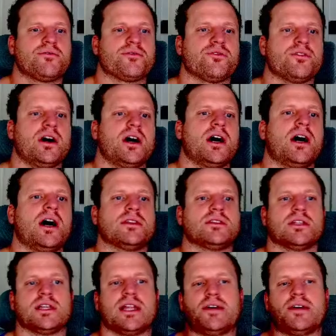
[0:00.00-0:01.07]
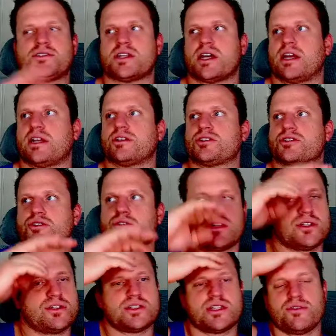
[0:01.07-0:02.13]
On the left side of your screen, you see
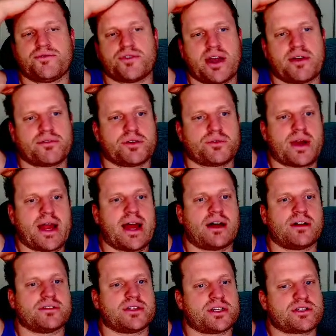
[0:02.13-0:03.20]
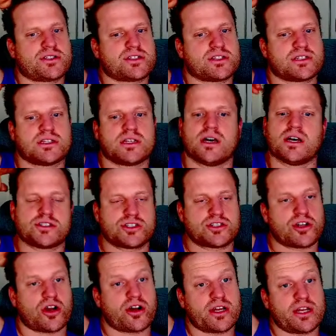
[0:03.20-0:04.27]
for every round there's the starting
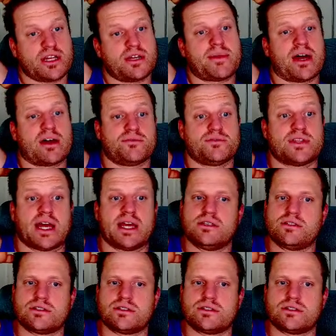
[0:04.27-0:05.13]
amount of dice.